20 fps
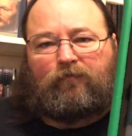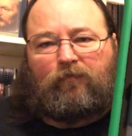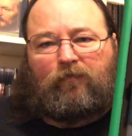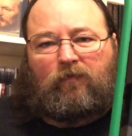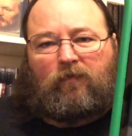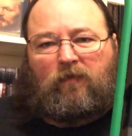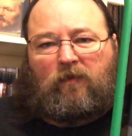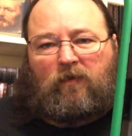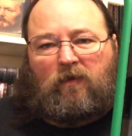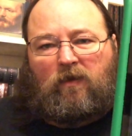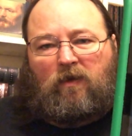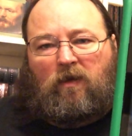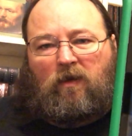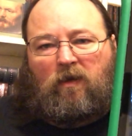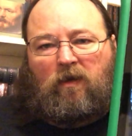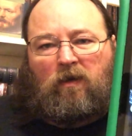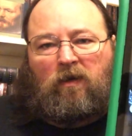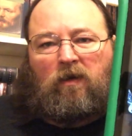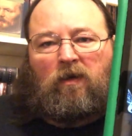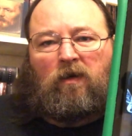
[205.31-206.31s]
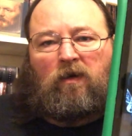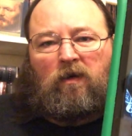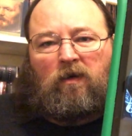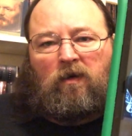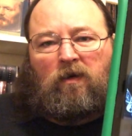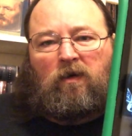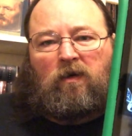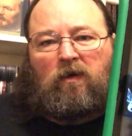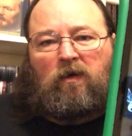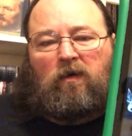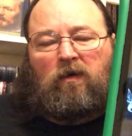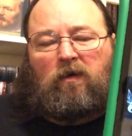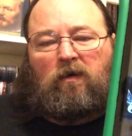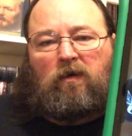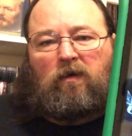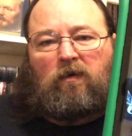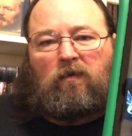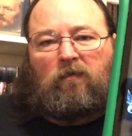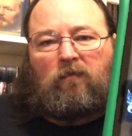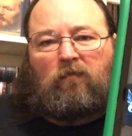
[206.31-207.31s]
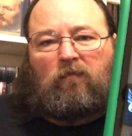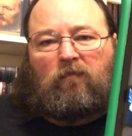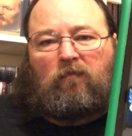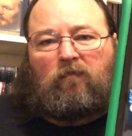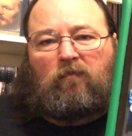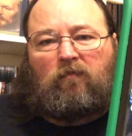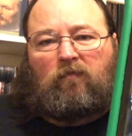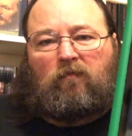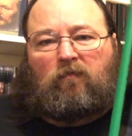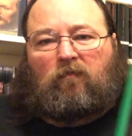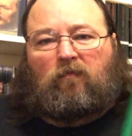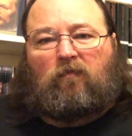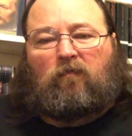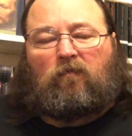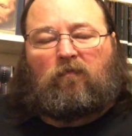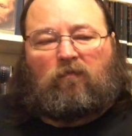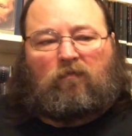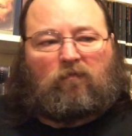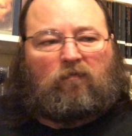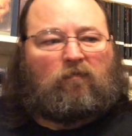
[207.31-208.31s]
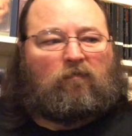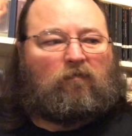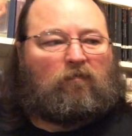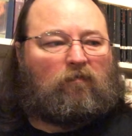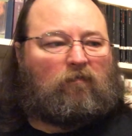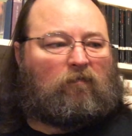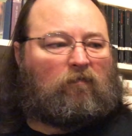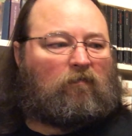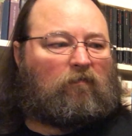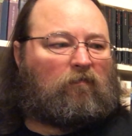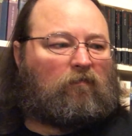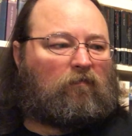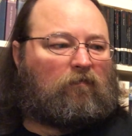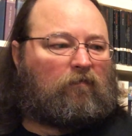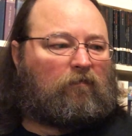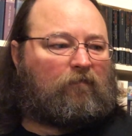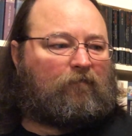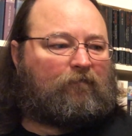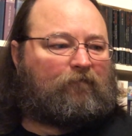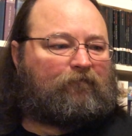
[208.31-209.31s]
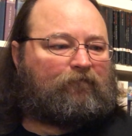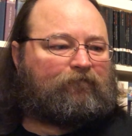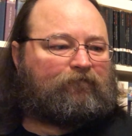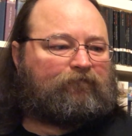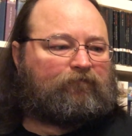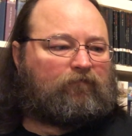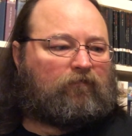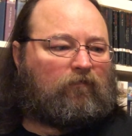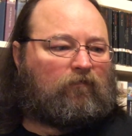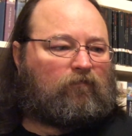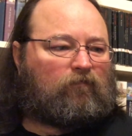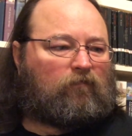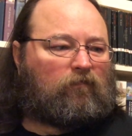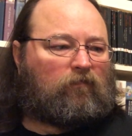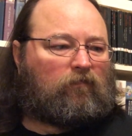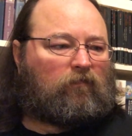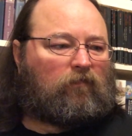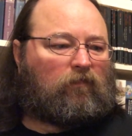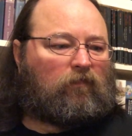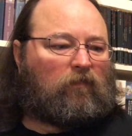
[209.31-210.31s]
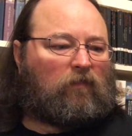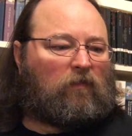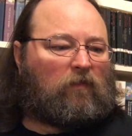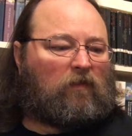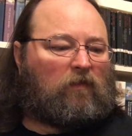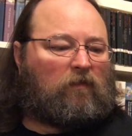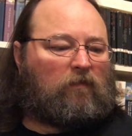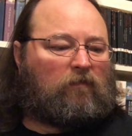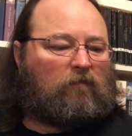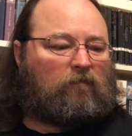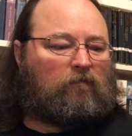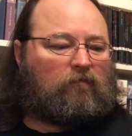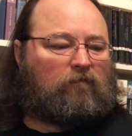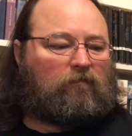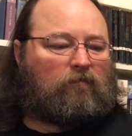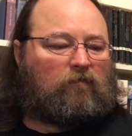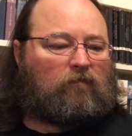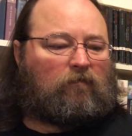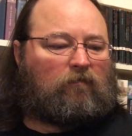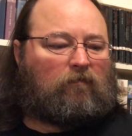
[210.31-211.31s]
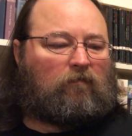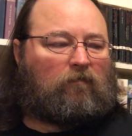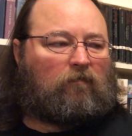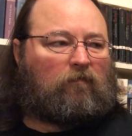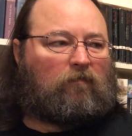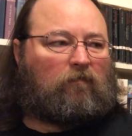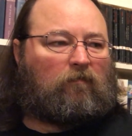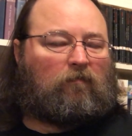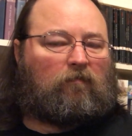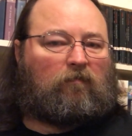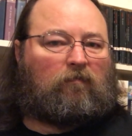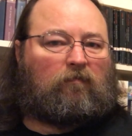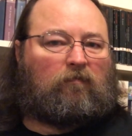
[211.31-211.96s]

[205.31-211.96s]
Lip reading: [no speech]